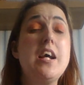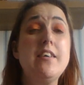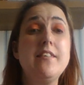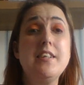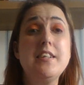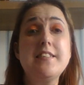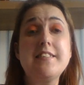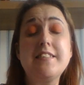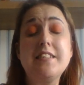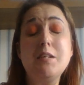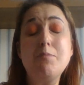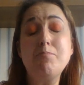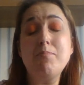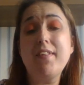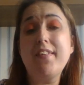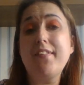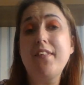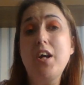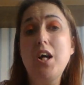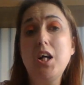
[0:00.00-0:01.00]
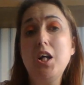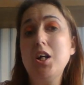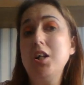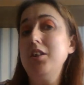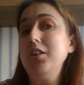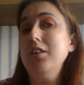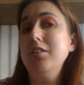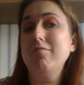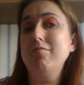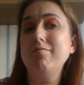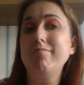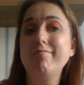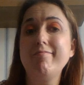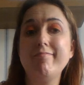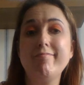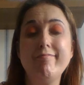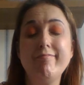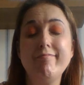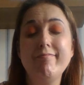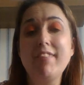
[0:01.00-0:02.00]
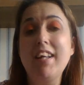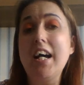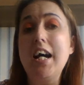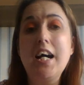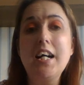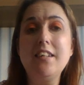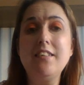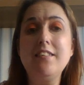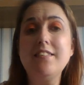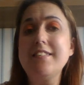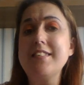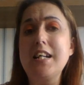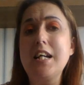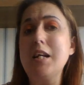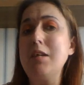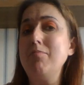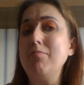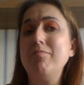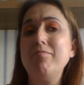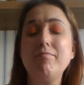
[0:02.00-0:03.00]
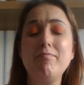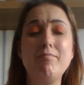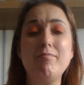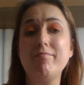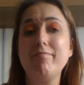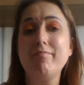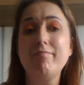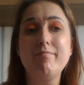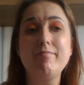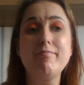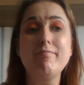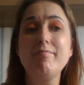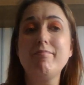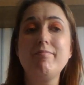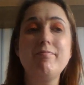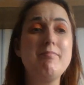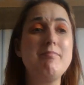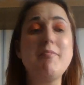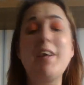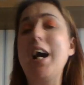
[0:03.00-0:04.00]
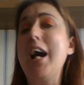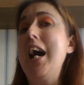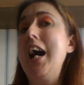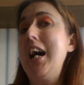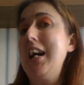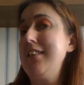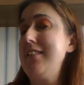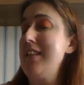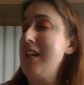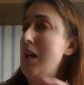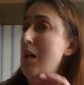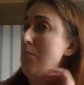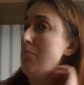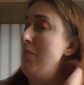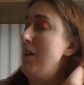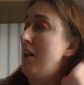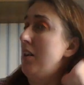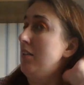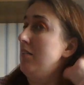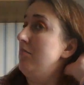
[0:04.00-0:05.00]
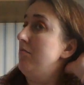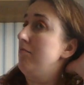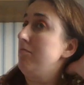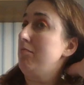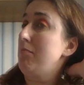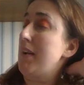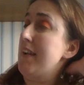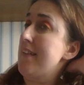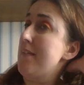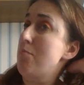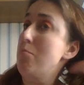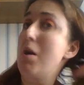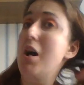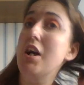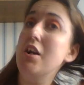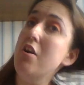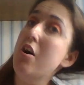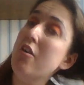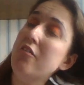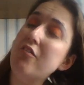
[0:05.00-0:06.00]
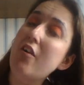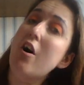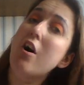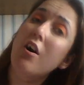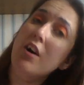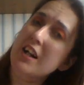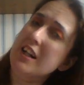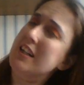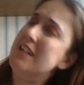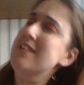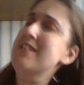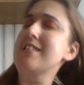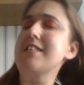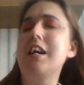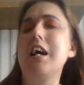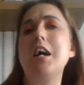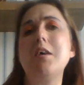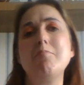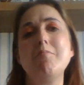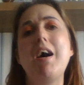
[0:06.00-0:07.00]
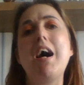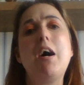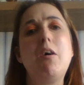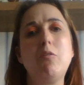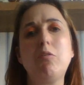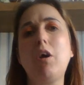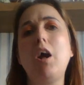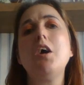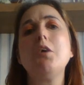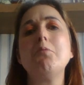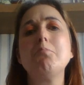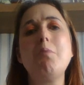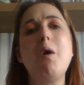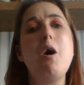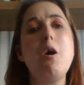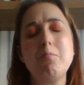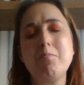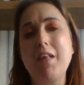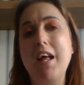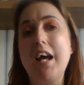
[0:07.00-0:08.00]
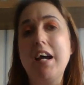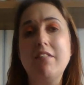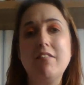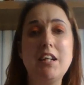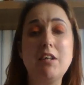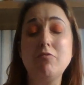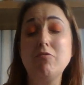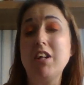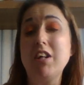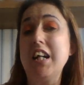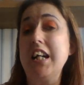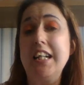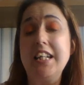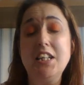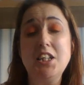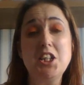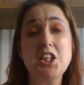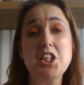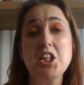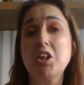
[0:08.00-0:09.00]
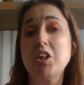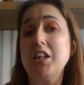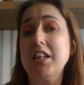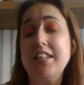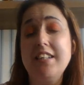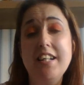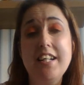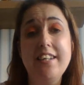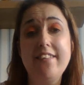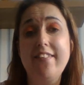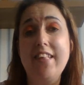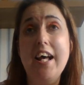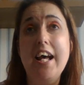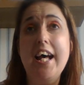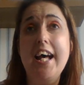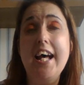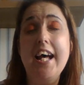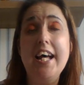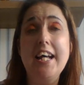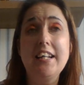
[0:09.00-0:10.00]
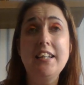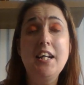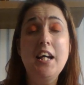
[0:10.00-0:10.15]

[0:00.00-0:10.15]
the Snibston and had a Smirnoff Ice Alco Pop there, and I really enjoyed it there,